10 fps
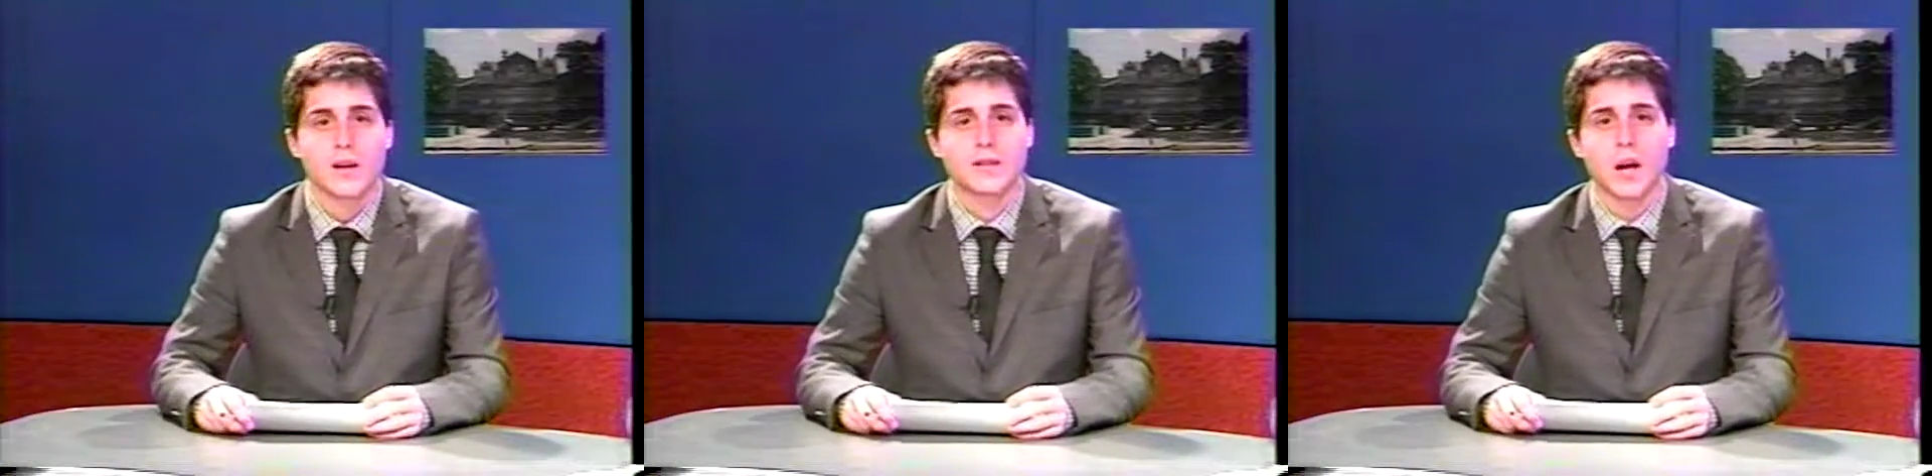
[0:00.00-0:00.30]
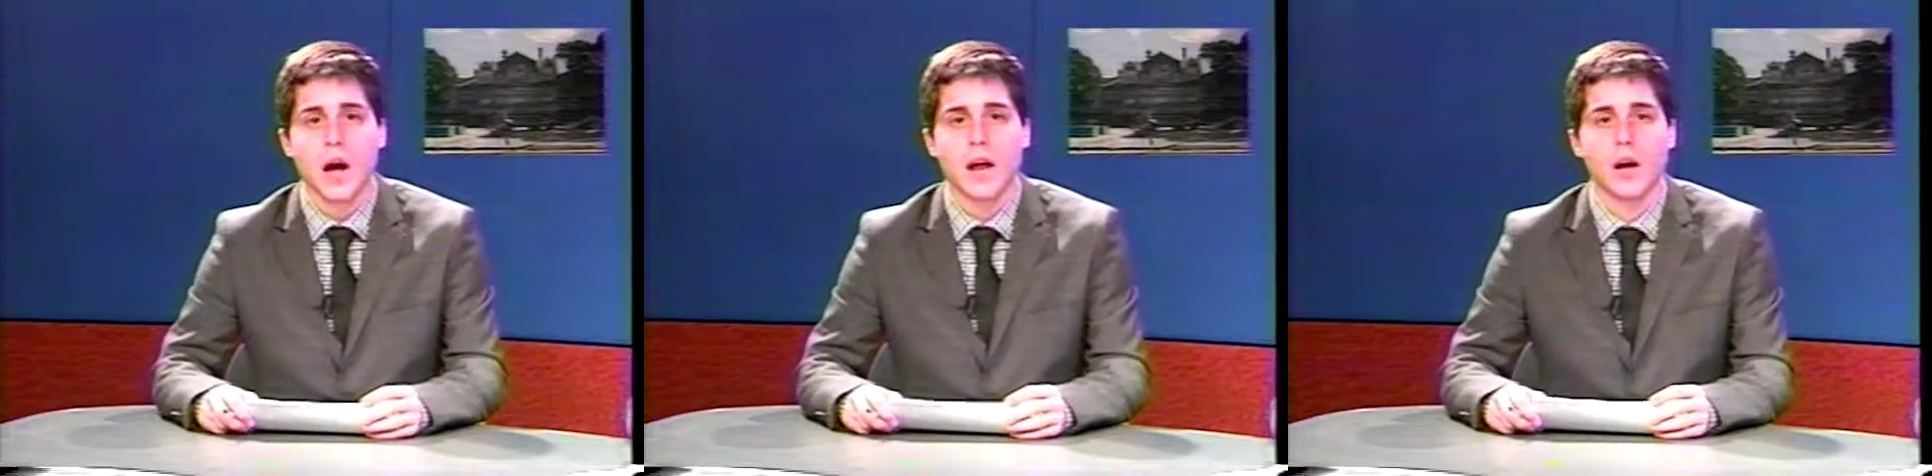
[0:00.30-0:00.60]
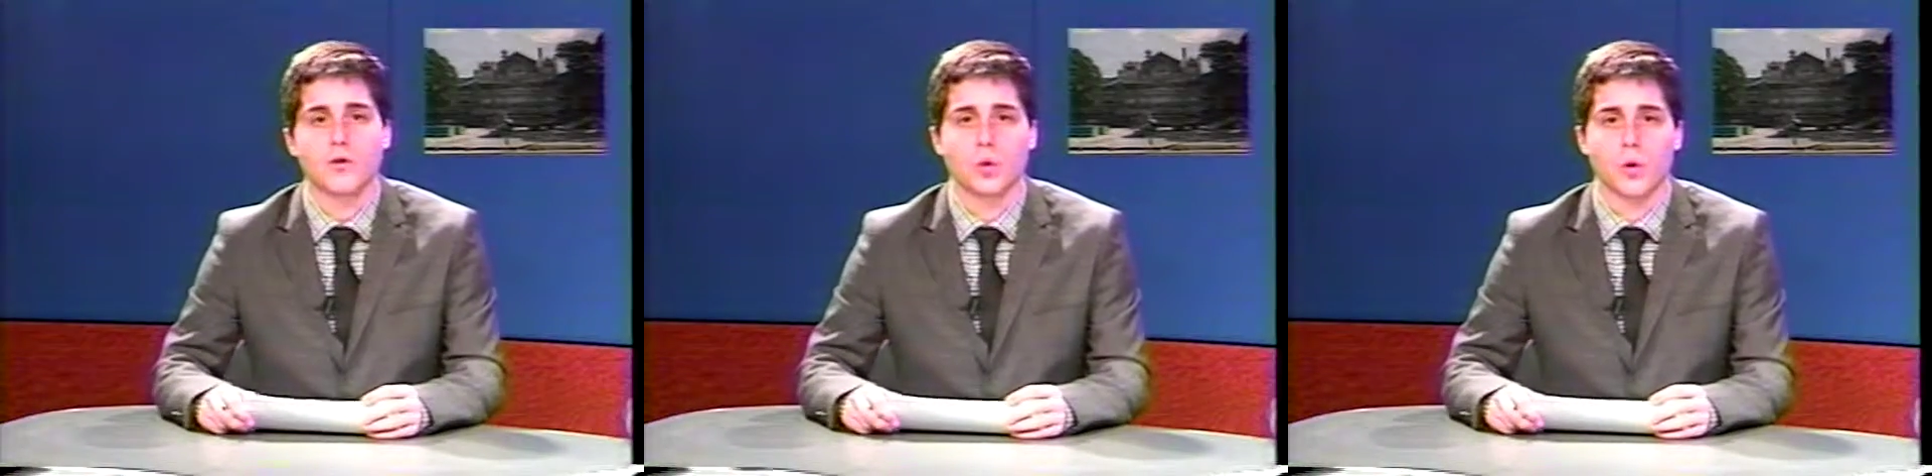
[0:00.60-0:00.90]
Scott
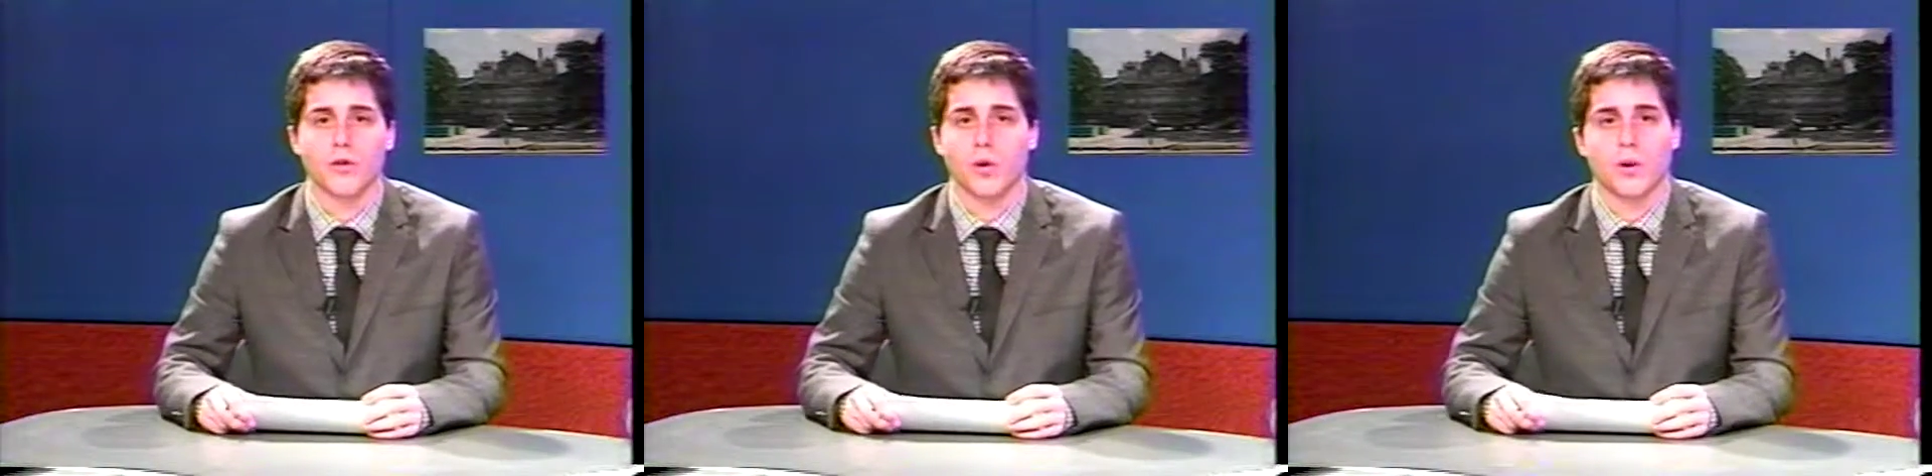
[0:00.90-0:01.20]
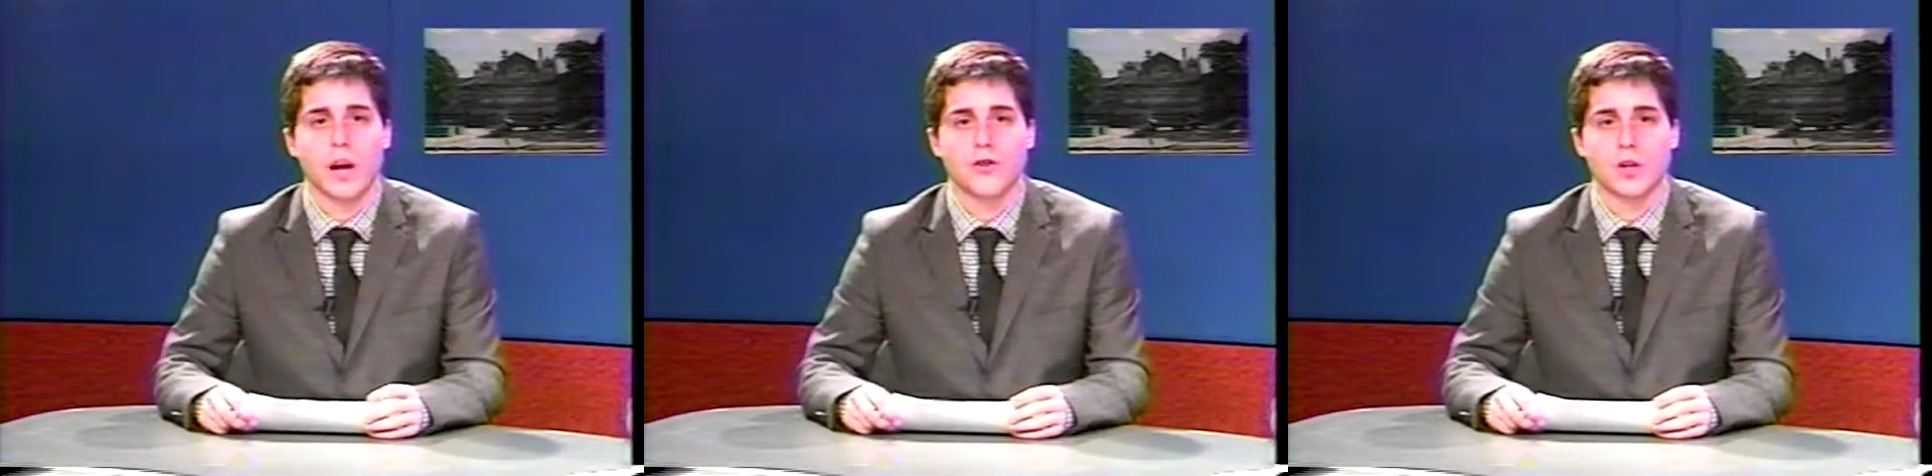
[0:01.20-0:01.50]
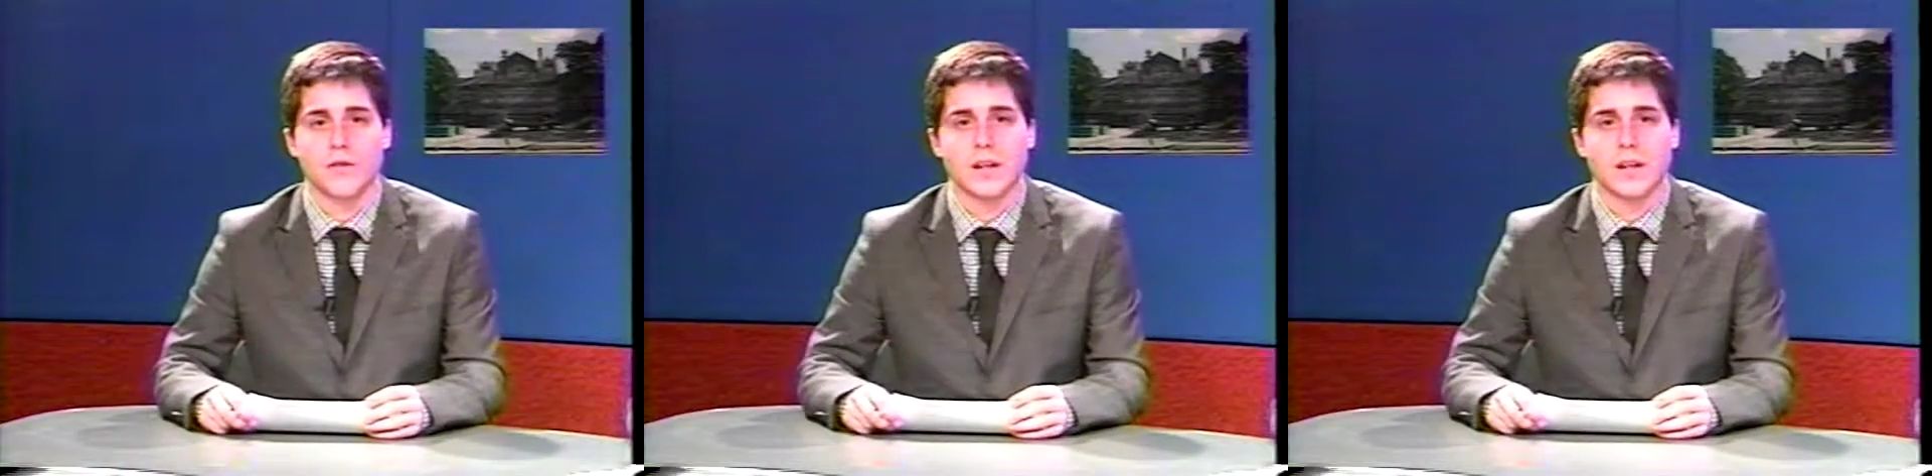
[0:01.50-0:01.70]
High School is the location of an